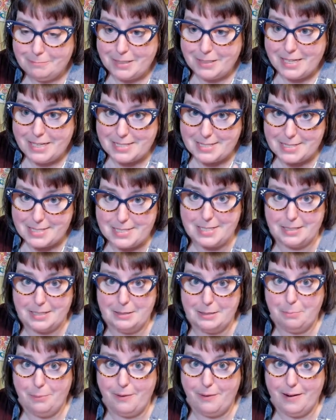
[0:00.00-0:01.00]
It's still
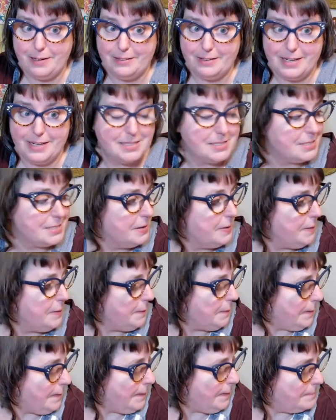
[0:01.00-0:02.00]
in progress,
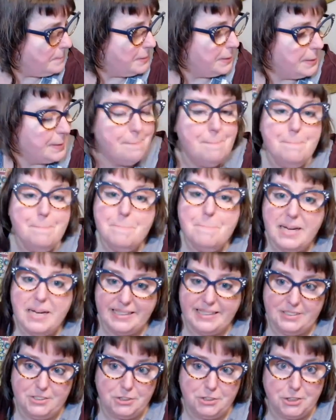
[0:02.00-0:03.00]
but a
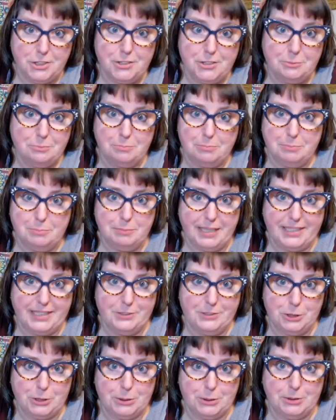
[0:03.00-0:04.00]
major,
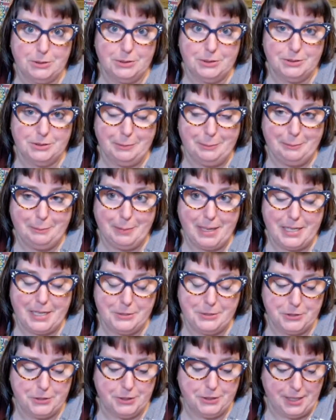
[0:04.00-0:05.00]
major,
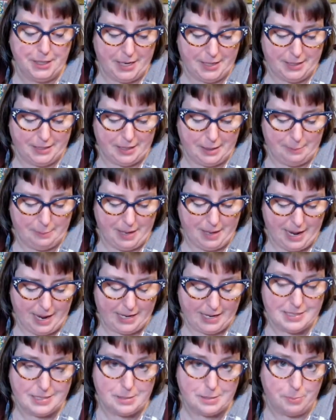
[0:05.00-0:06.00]
major hiccup
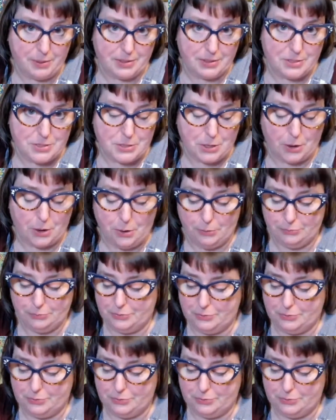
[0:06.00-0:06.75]
has been solved.